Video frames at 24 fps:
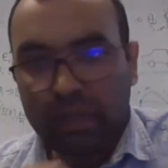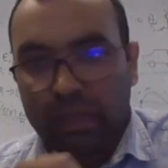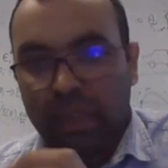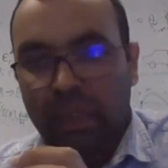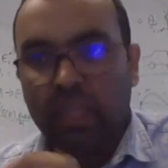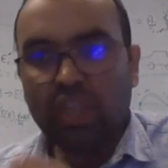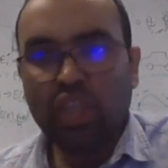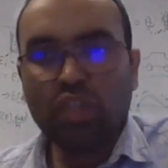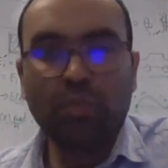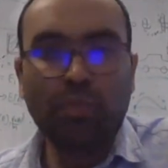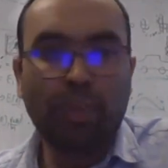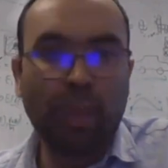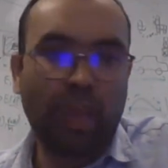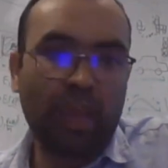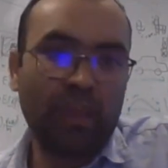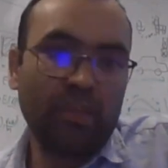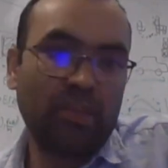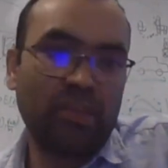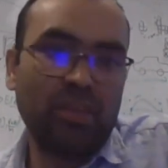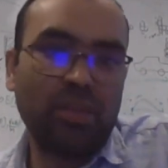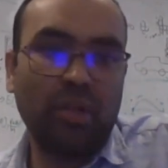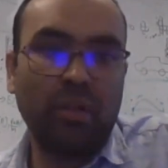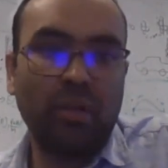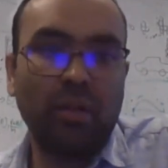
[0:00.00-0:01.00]
each
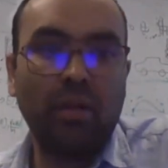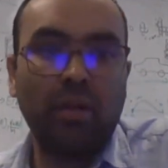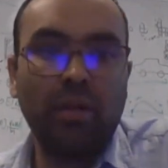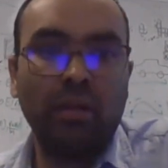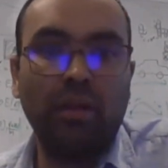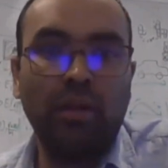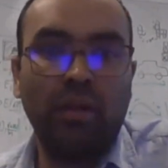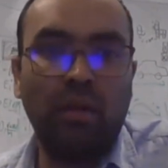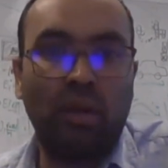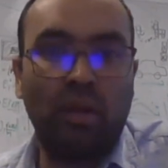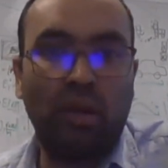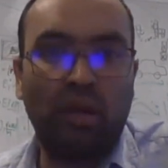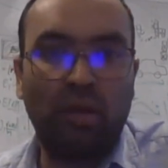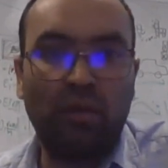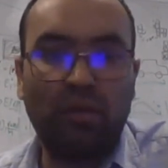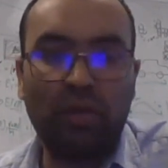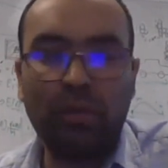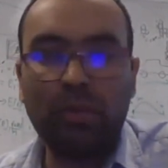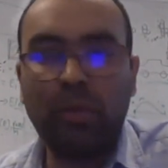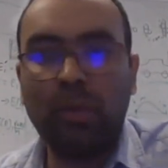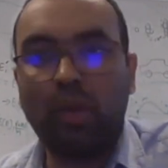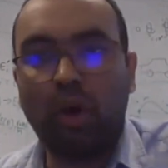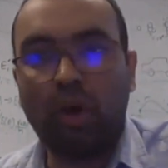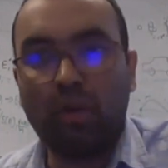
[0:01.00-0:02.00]
patch
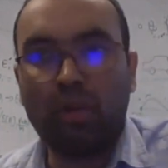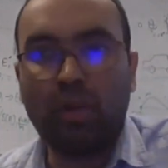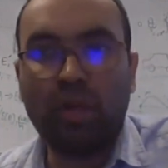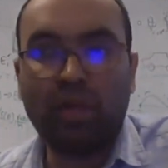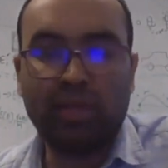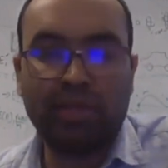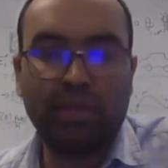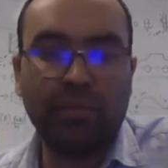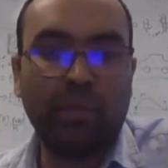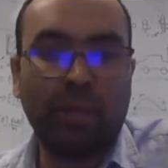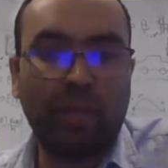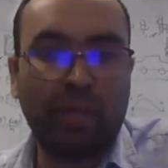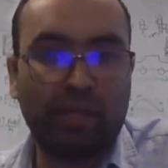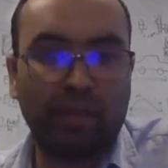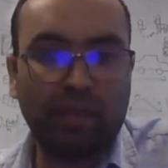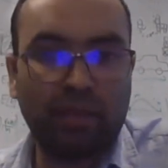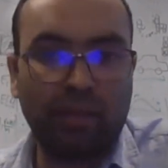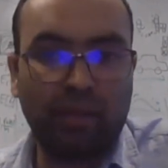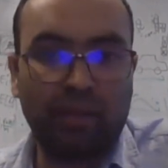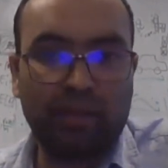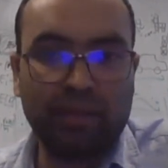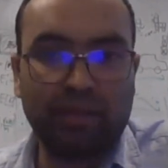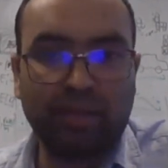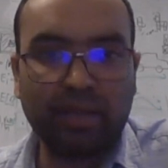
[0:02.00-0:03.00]
will be normalized by
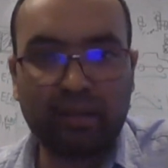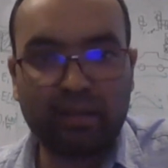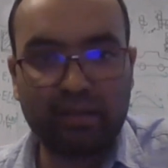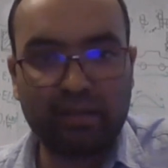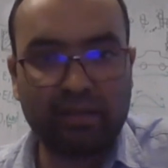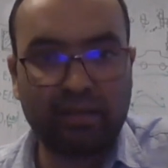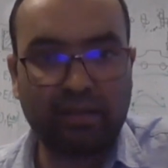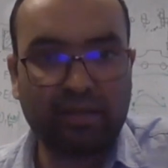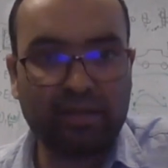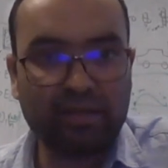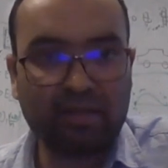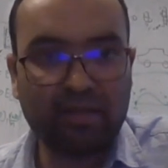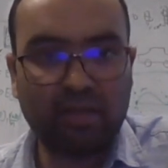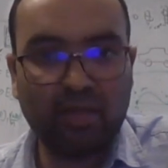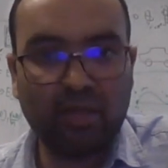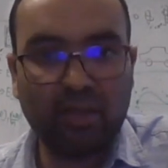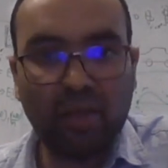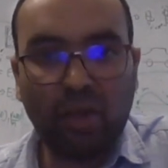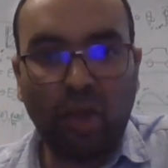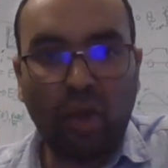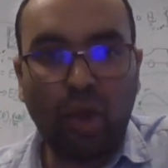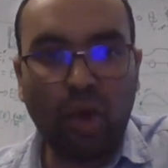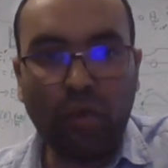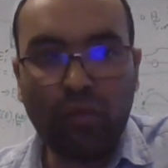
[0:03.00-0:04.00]
the statistics
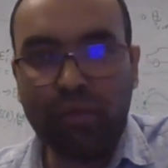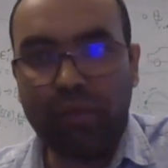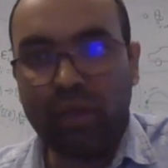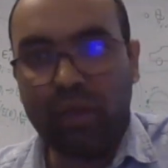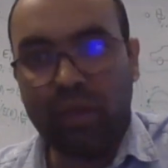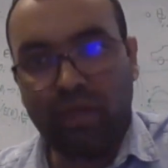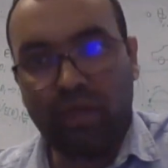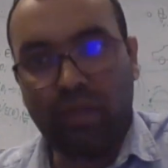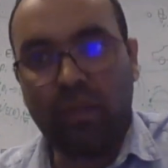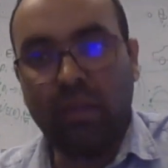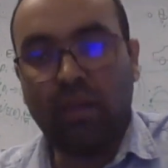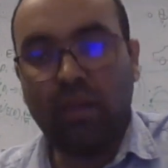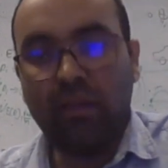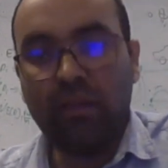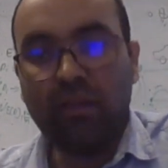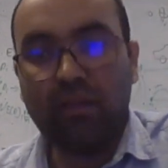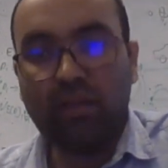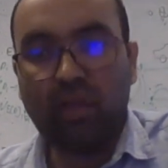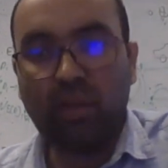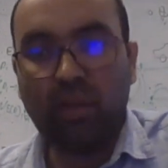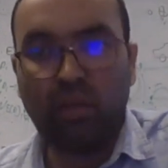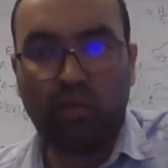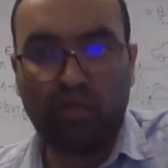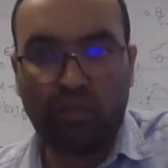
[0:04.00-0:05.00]
of the area
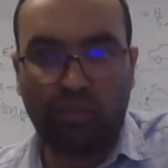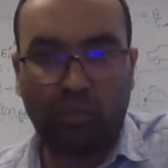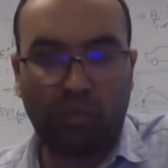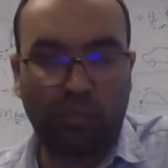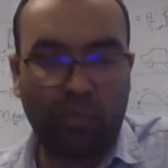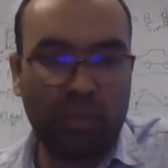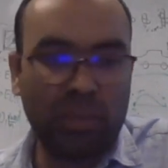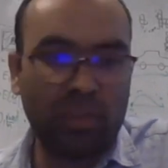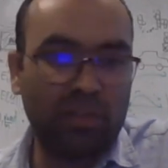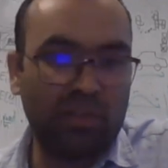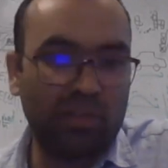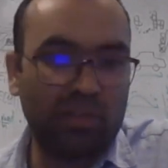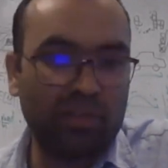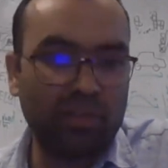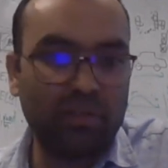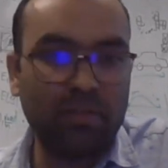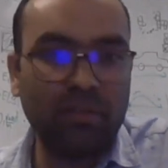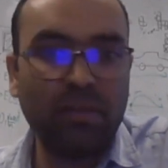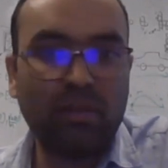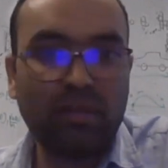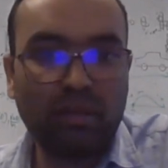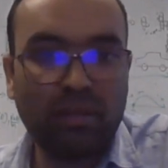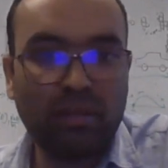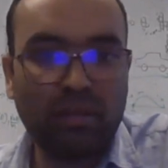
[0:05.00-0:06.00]
from which it
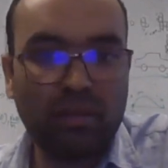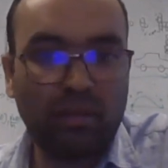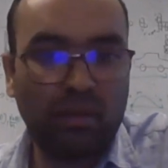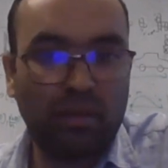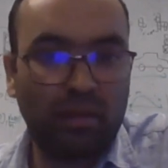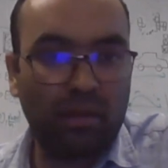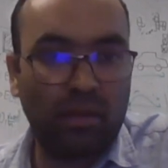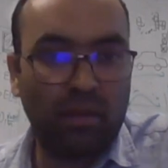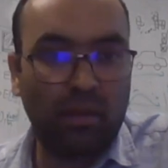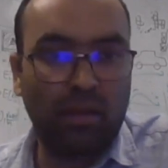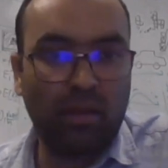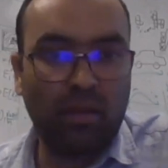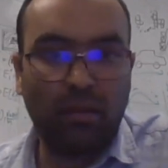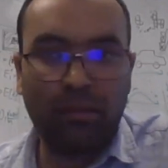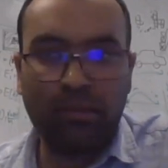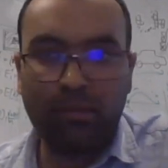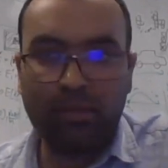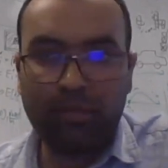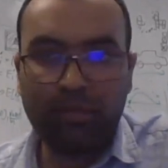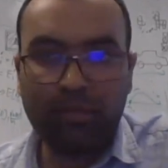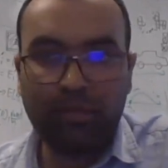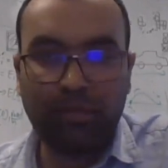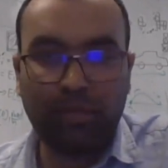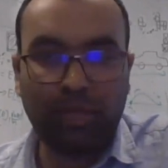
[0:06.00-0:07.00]
is
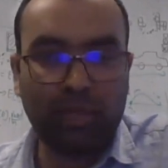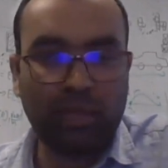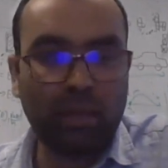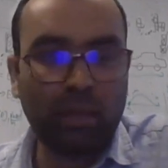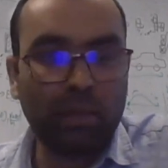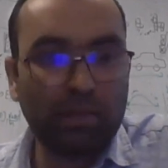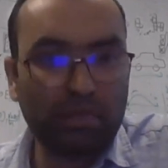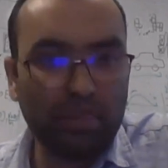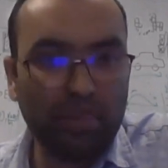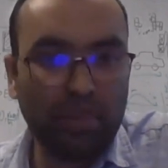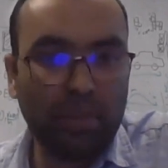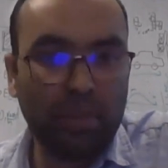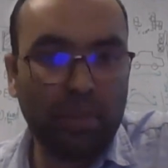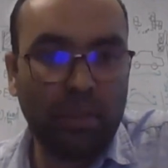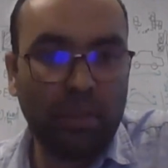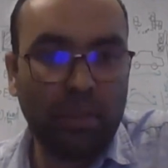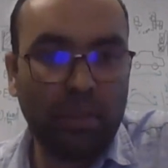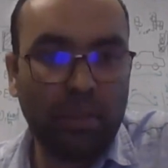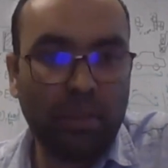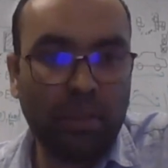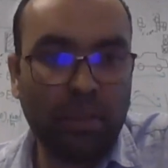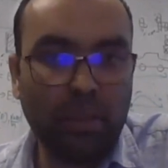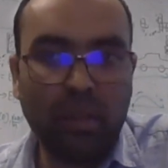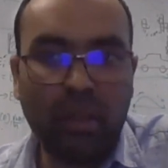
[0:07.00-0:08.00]
picked up.
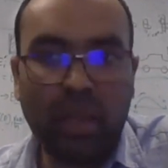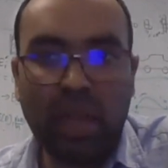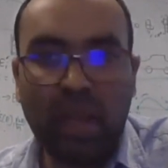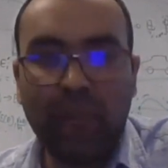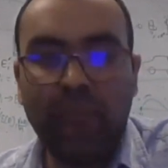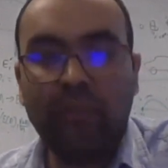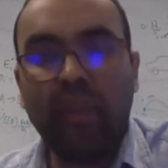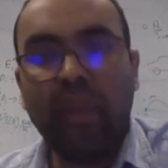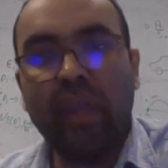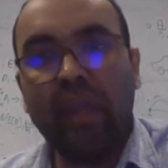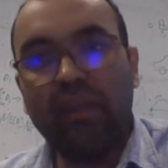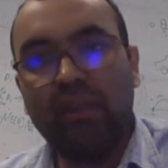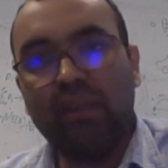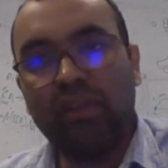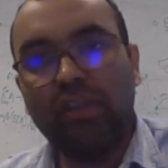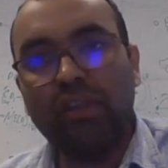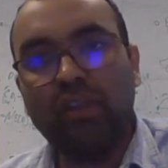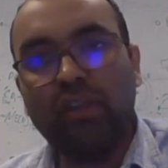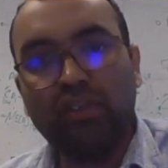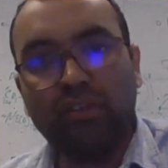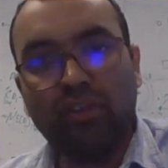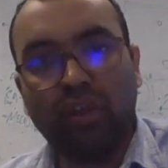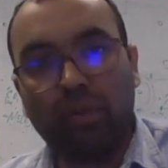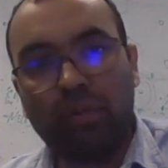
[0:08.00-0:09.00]
And we
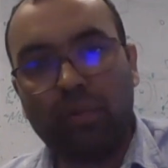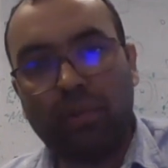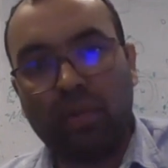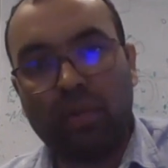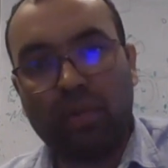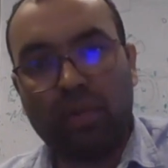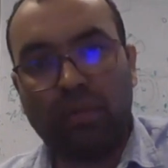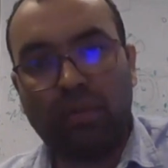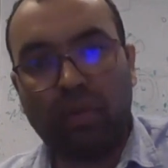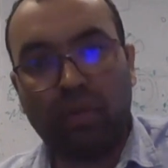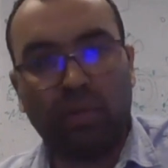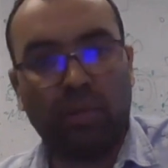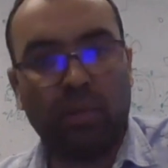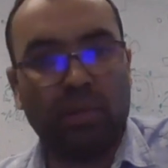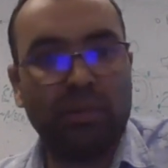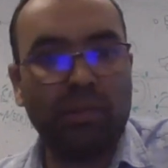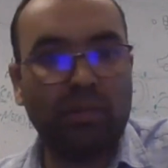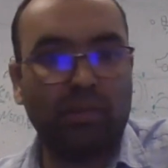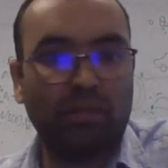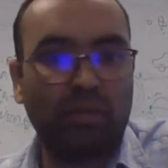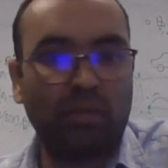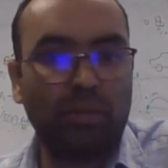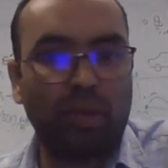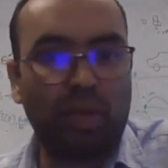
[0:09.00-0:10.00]
additionally normalize
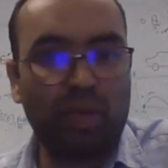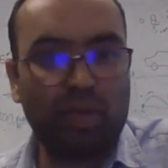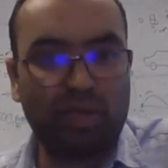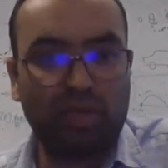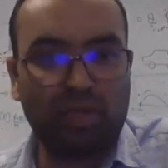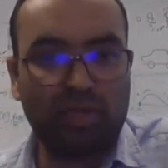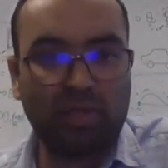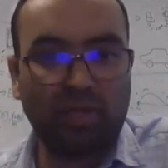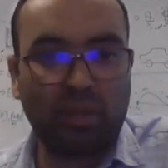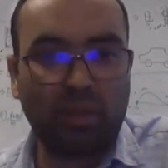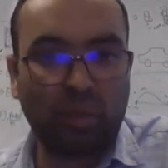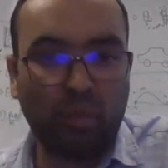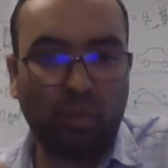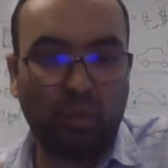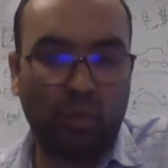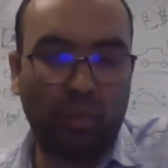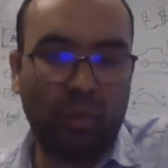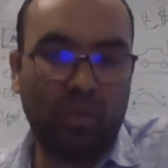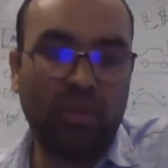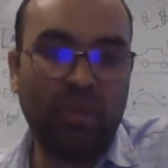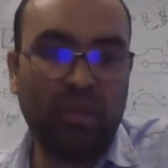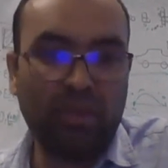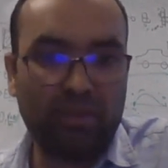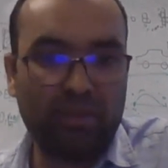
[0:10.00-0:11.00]
40% of the patches
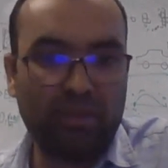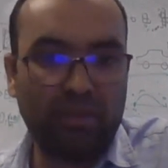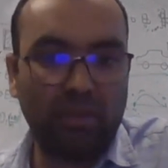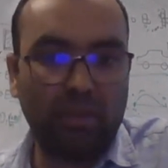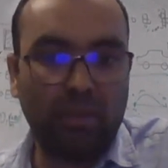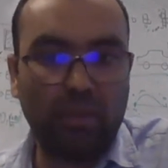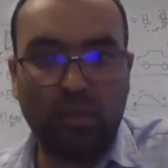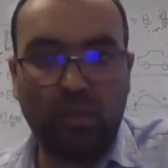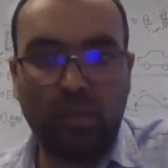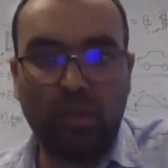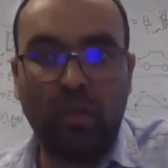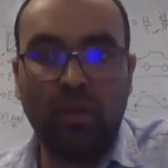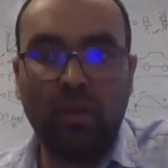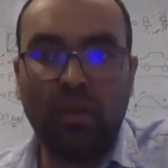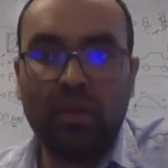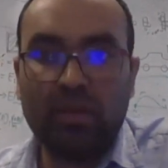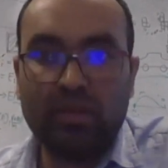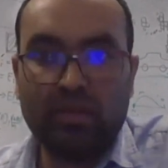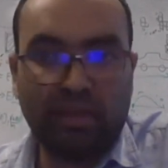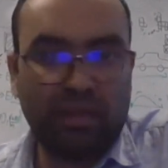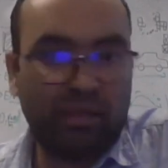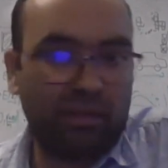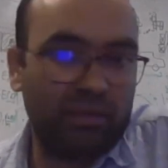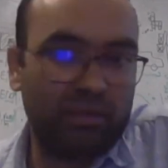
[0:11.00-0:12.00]
with its own
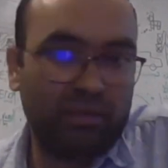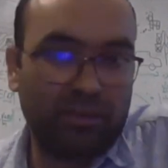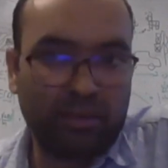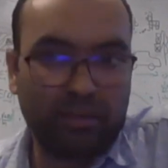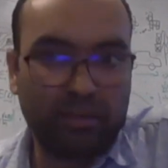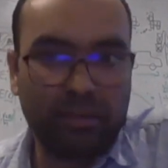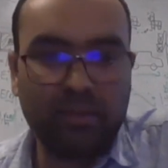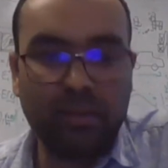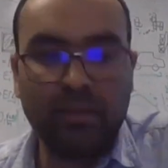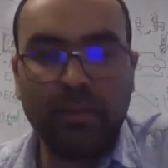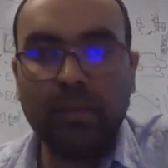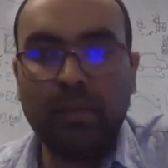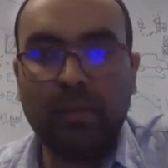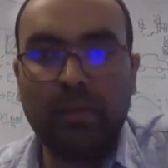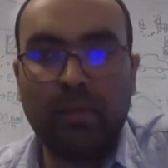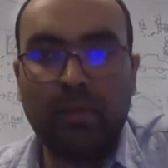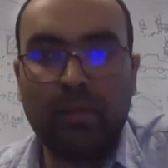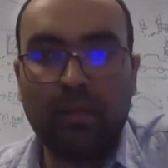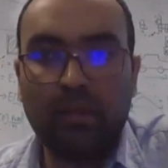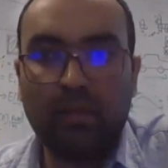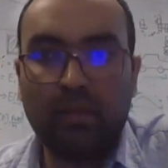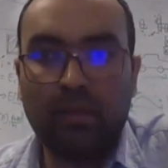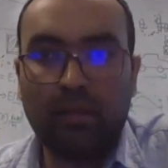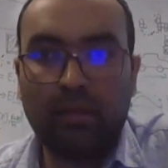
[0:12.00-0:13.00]
statistics.
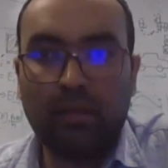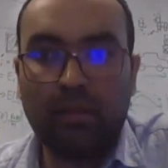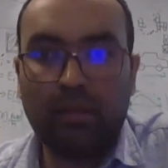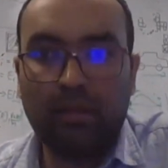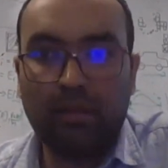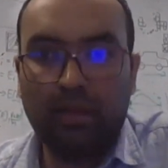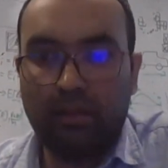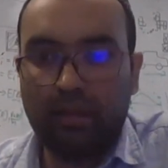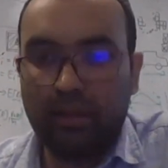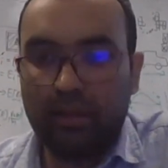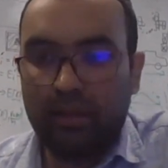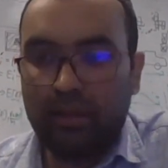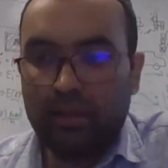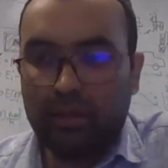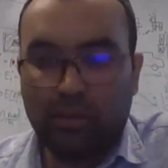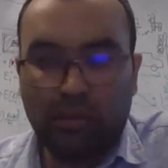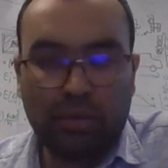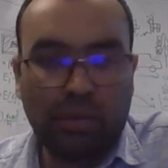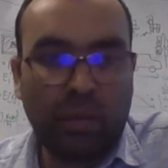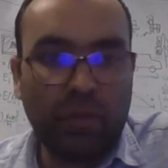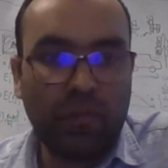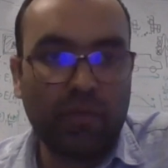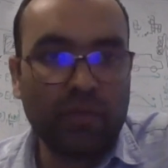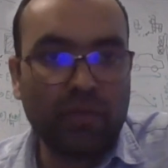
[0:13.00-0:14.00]
So
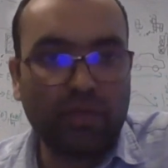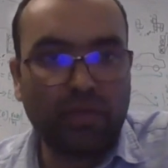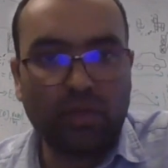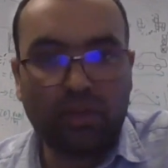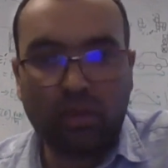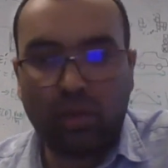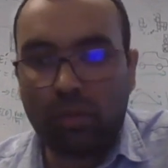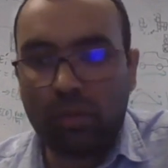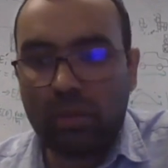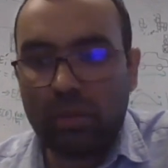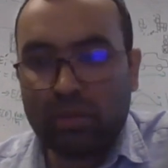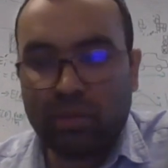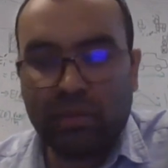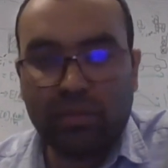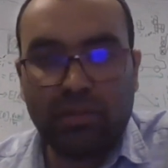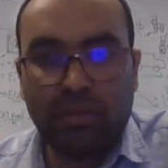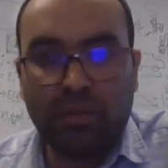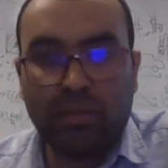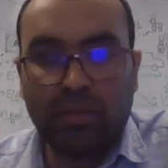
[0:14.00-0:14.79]
that was our normalization.